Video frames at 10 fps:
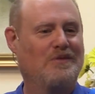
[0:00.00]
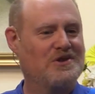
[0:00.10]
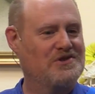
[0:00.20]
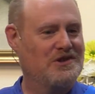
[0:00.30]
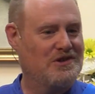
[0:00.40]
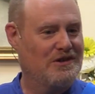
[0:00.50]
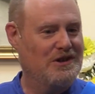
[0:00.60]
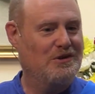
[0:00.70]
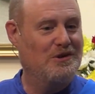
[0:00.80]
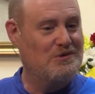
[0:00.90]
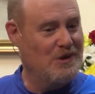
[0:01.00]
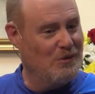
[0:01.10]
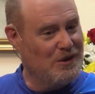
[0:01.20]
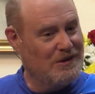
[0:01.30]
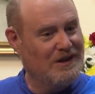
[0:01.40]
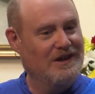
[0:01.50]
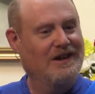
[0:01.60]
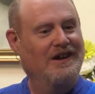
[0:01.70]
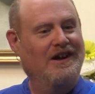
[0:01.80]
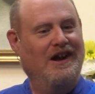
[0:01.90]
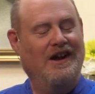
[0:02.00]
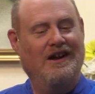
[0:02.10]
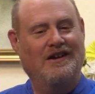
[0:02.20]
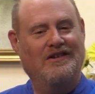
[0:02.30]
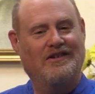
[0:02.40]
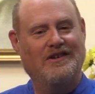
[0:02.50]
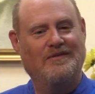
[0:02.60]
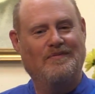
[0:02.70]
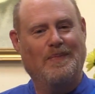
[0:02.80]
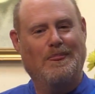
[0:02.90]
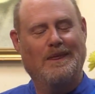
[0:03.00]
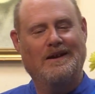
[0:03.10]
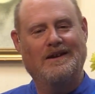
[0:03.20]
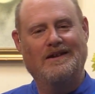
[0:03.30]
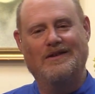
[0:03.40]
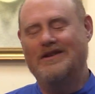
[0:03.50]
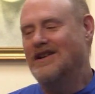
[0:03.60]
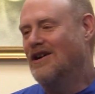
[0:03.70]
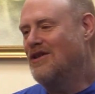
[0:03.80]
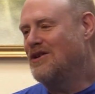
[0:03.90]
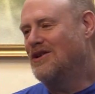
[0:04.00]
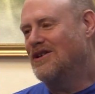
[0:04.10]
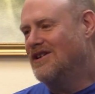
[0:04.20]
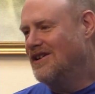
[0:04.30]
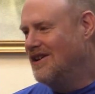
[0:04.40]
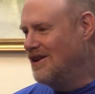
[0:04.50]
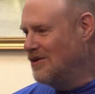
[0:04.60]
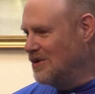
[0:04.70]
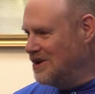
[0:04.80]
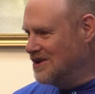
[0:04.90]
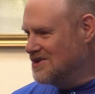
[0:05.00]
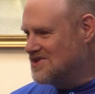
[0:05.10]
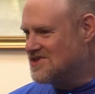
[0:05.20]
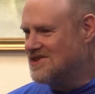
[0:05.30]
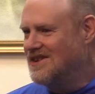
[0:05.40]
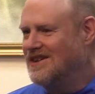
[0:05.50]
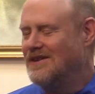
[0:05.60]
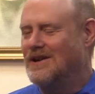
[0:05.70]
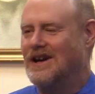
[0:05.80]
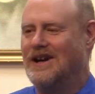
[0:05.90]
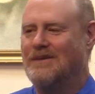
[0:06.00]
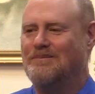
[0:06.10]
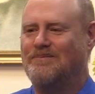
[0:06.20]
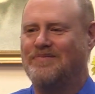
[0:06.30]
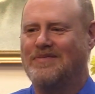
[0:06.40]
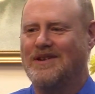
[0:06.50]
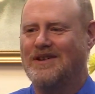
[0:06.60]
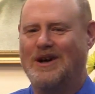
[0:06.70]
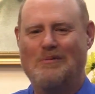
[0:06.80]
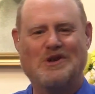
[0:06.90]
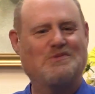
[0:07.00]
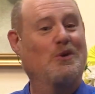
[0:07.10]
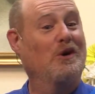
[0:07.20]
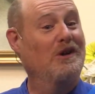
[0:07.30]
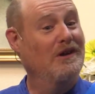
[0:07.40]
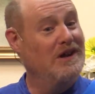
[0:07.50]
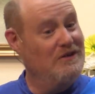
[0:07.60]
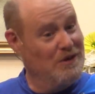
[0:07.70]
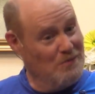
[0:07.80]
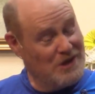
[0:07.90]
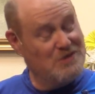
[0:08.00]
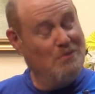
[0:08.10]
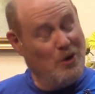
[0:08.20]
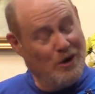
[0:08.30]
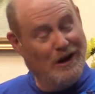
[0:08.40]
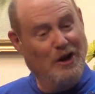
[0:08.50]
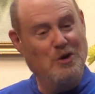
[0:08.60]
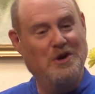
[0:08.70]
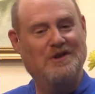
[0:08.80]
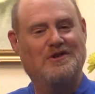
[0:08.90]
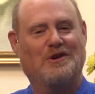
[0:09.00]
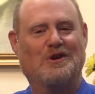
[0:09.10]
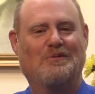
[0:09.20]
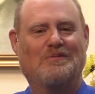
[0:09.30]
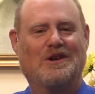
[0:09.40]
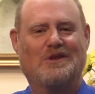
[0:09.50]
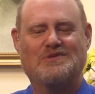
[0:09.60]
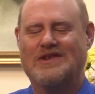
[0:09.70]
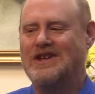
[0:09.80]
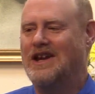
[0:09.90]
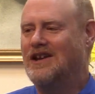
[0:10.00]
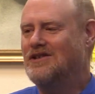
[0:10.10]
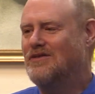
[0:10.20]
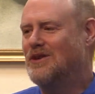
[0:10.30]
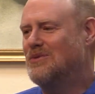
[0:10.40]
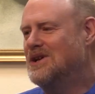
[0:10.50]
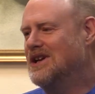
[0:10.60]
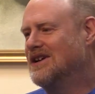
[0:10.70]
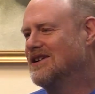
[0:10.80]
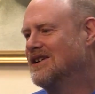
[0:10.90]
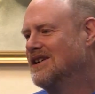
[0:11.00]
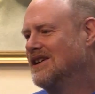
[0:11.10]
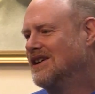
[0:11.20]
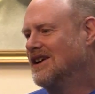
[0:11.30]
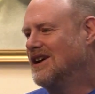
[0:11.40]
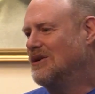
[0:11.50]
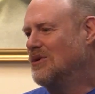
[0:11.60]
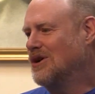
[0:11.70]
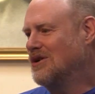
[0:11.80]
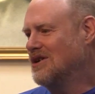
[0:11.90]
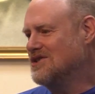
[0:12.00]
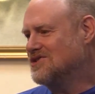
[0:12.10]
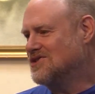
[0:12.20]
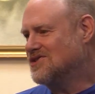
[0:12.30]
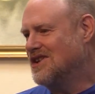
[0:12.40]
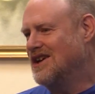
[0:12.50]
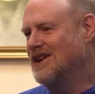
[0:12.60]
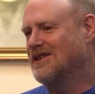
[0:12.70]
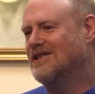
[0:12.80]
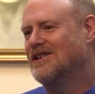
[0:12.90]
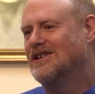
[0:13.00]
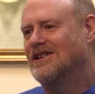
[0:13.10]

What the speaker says: essentially you're in trouble. And the other is a much more loaded term, comes at the end of the reading, where Christ is saying,